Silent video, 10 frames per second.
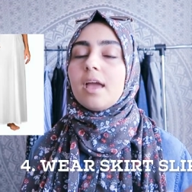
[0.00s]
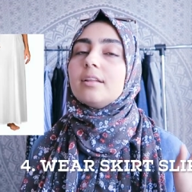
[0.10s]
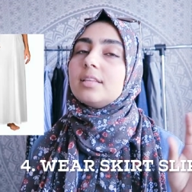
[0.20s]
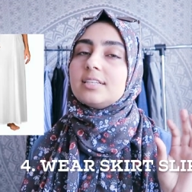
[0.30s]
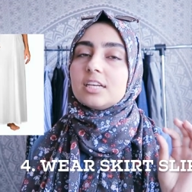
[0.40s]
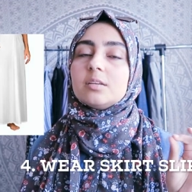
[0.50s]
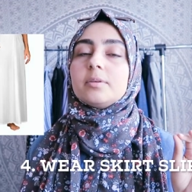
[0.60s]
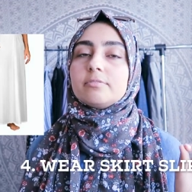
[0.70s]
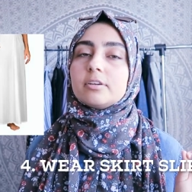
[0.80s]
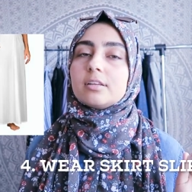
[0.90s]
and they tend to
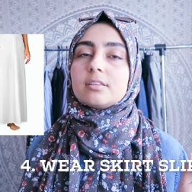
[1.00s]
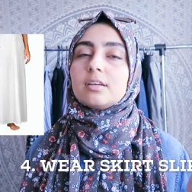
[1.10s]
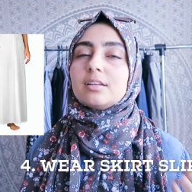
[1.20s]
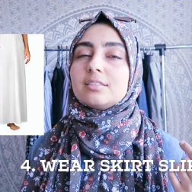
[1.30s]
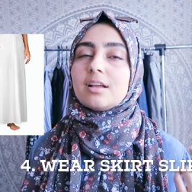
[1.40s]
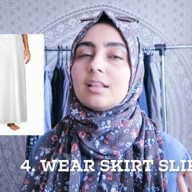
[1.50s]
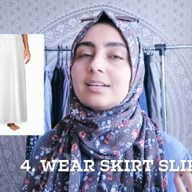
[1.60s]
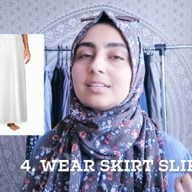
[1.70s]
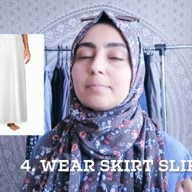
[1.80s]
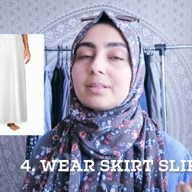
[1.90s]
be very thin, it's not
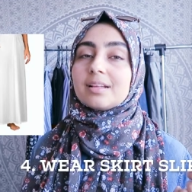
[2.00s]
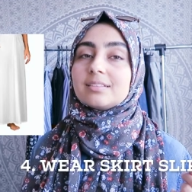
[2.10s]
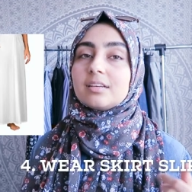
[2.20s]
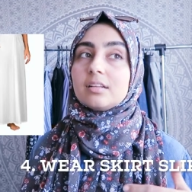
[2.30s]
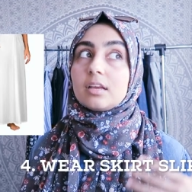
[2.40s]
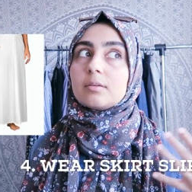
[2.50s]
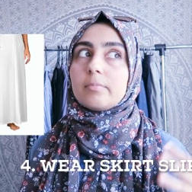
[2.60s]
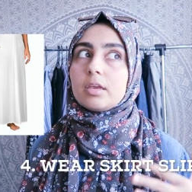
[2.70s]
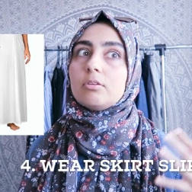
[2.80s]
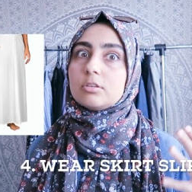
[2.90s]
like something that's gonna like
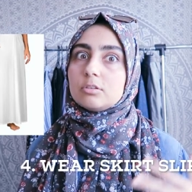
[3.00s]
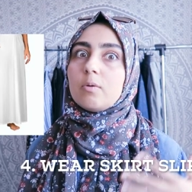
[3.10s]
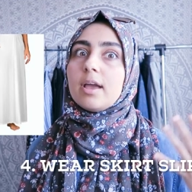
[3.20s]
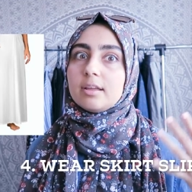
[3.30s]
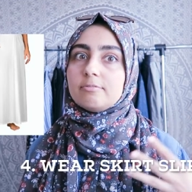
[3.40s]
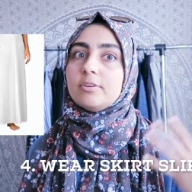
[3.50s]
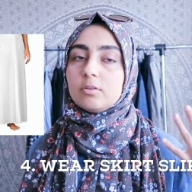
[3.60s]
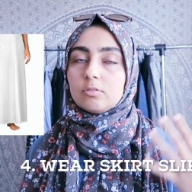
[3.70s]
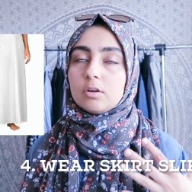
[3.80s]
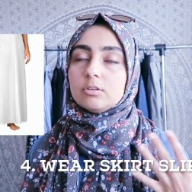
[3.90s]
make you sweat and
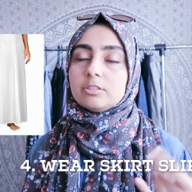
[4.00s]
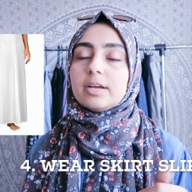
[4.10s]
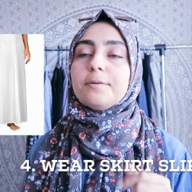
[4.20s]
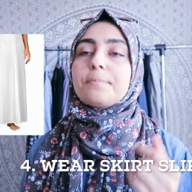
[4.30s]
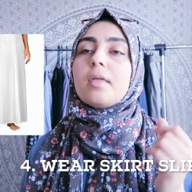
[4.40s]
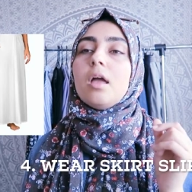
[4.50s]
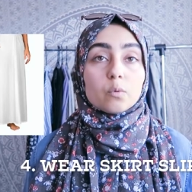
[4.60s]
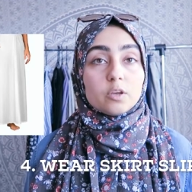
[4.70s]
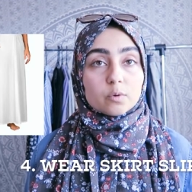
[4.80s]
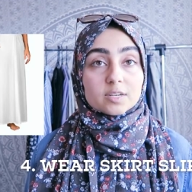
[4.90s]
feel gross, right?
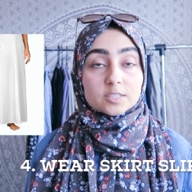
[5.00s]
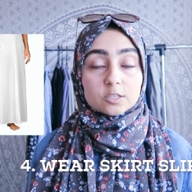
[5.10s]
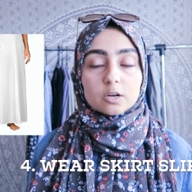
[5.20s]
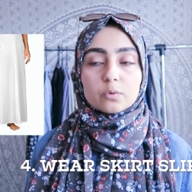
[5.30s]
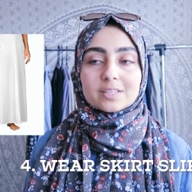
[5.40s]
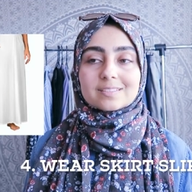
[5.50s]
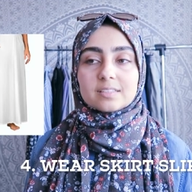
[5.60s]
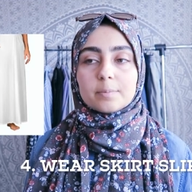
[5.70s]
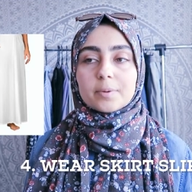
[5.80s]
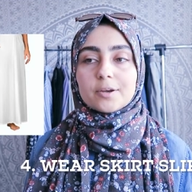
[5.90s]
When you wear a skirt with a
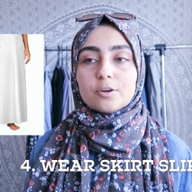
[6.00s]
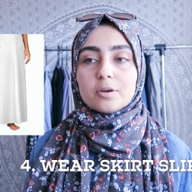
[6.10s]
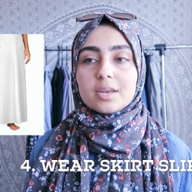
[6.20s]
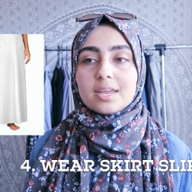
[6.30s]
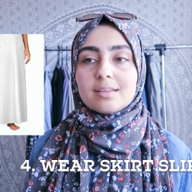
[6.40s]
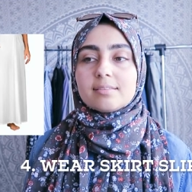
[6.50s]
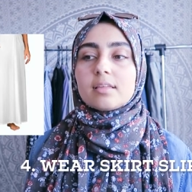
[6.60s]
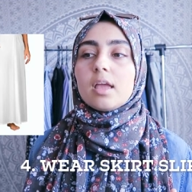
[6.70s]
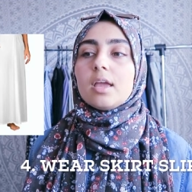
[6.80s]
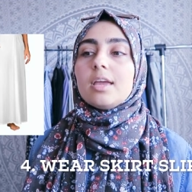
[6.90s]
slip underneath,
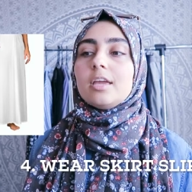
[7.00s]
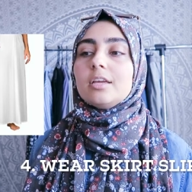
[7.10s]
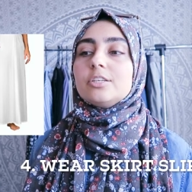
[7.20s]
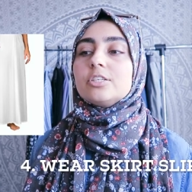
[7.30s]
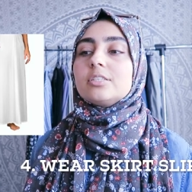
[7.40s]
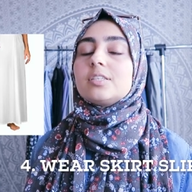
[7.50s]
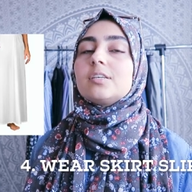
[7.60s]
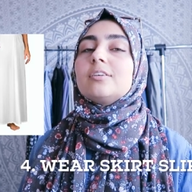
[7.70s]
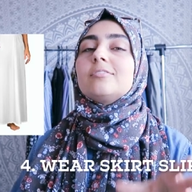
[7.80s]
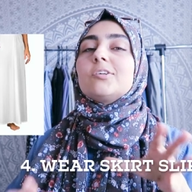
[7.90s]
it
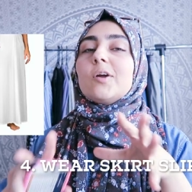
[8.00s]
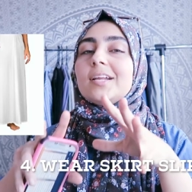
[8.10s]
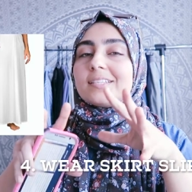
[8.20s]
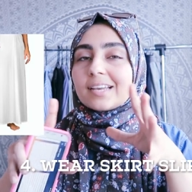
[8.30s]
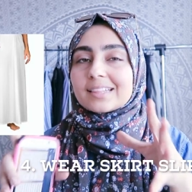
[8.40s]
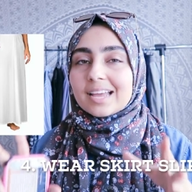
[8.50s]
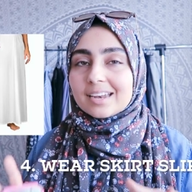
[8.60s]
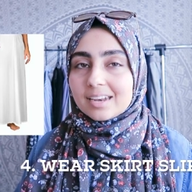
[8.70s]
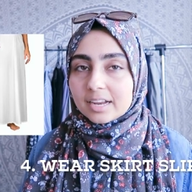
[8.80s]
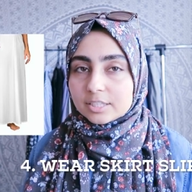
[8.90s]
just creates like
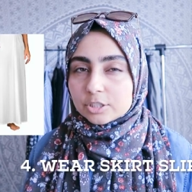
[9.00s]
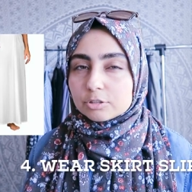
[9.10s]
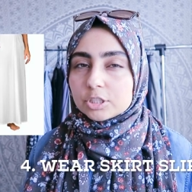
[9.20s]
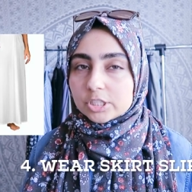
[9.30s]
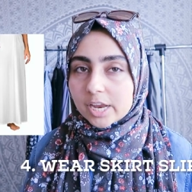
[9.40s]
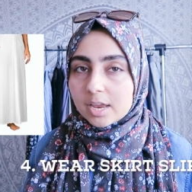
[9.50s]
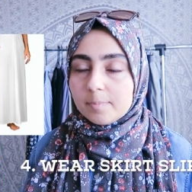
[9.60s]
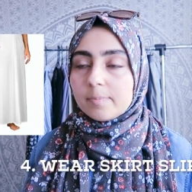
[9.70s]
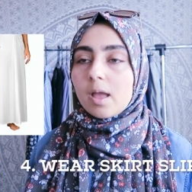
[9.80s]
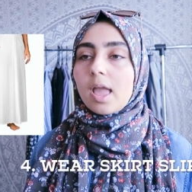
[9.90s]
that nicer shape,